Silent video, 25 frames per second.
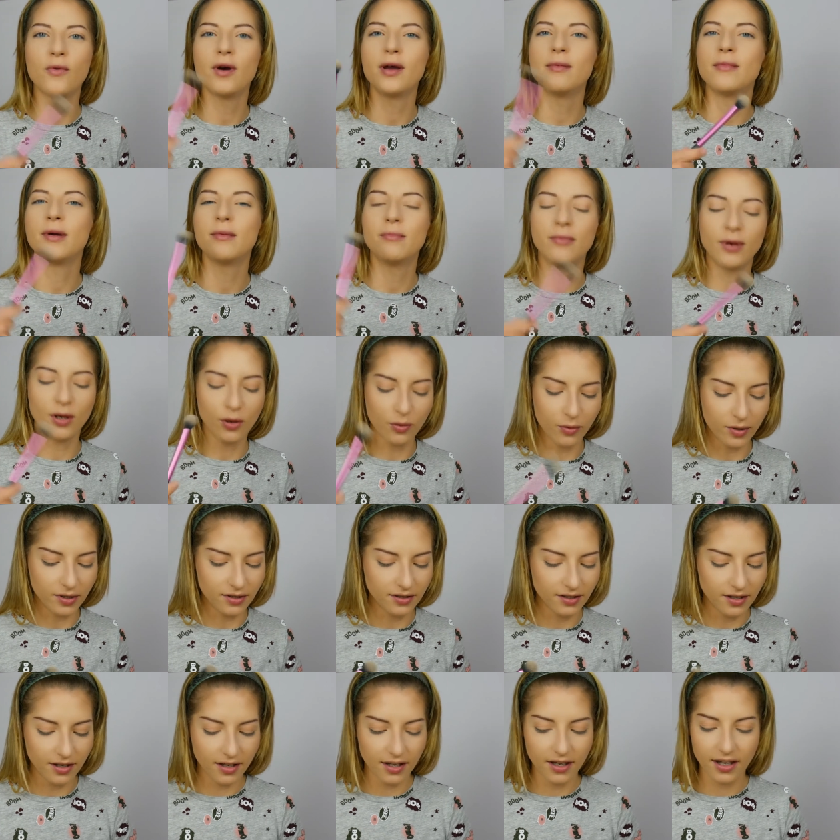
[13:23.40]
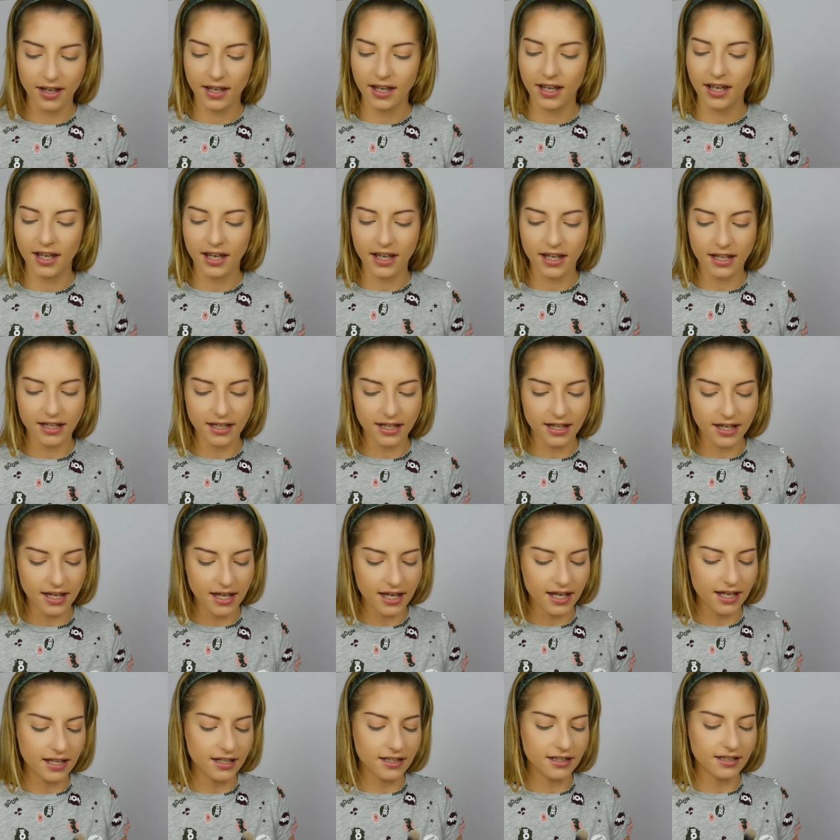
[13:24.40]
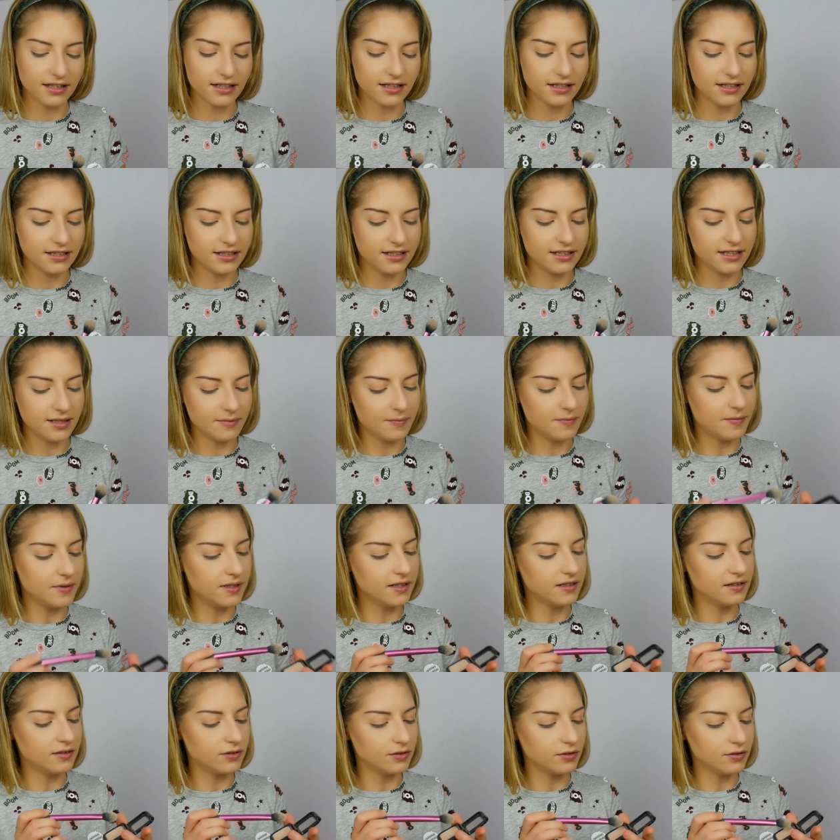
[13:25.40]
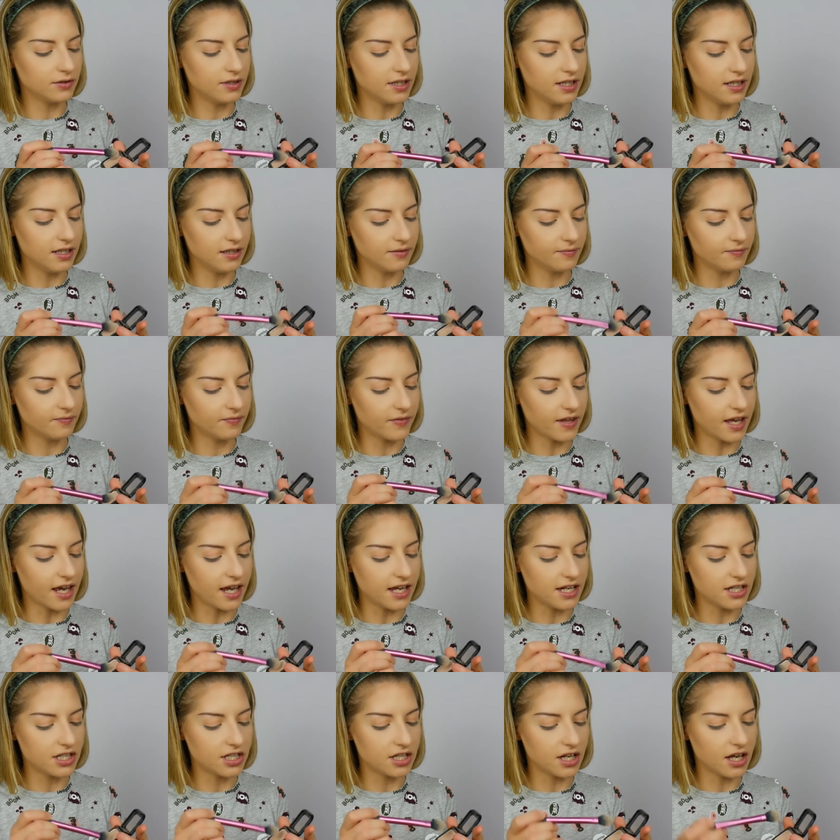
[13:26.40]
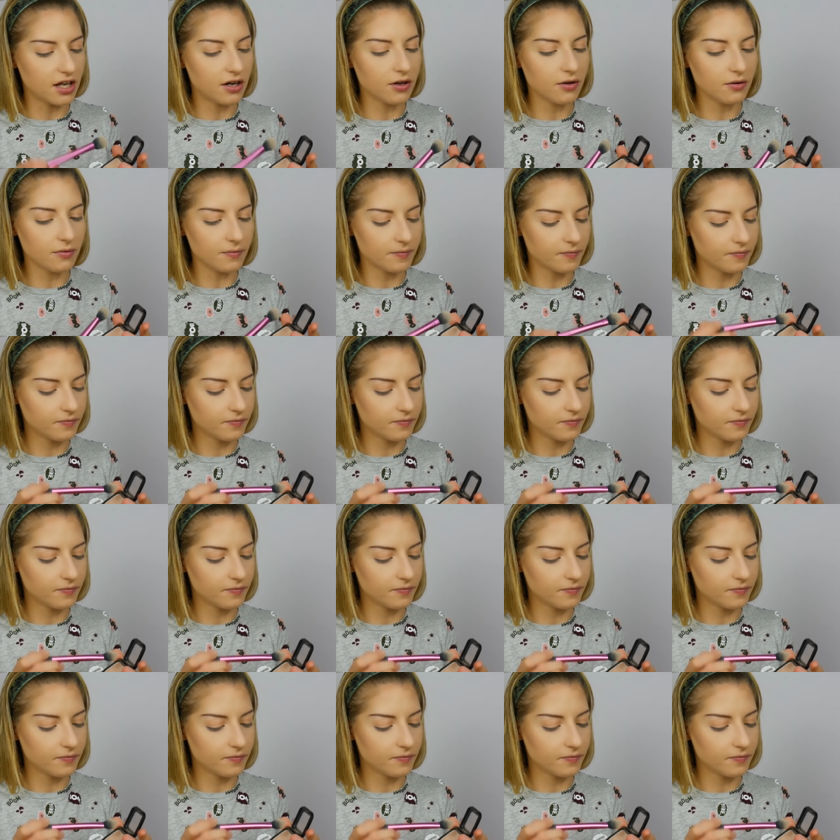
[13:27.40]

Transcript: Why am I blowing? And then dip into the eyeshadow